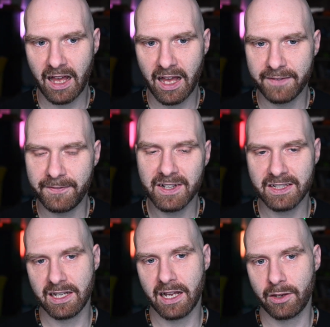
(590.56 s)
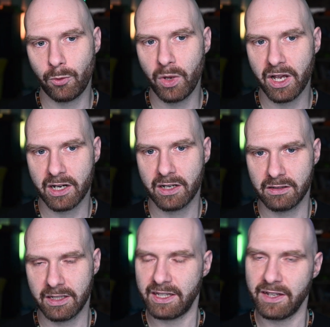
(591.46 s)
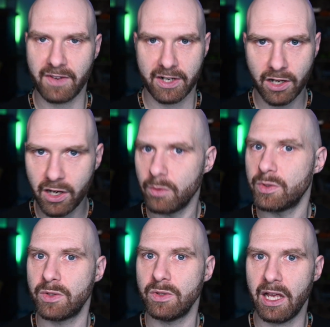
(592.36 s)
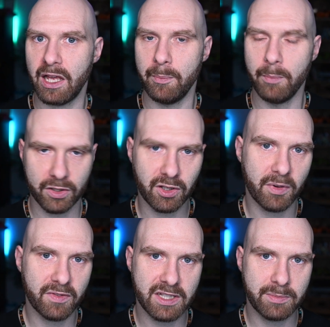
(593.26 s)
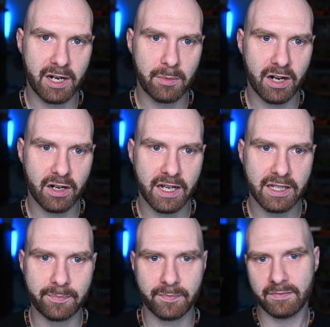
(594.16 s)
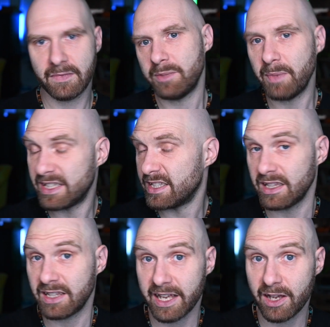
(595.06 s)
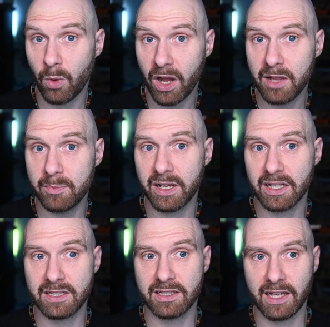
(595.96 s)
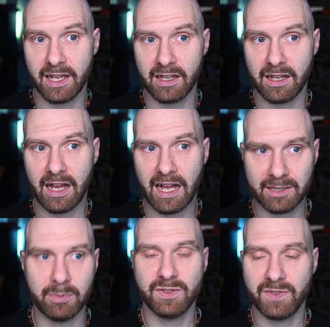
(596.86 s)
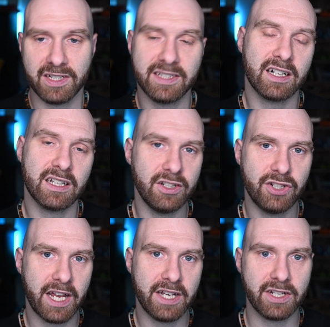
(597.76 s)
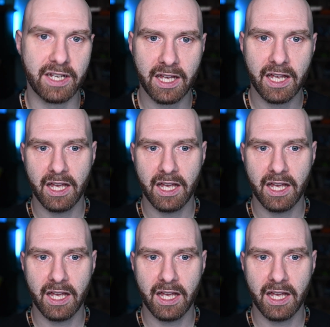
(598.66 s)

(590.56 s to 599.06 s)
it feels like we are getting very close to the bottom of this bear market. It may still take a while, but the atmosphere is certainly changing.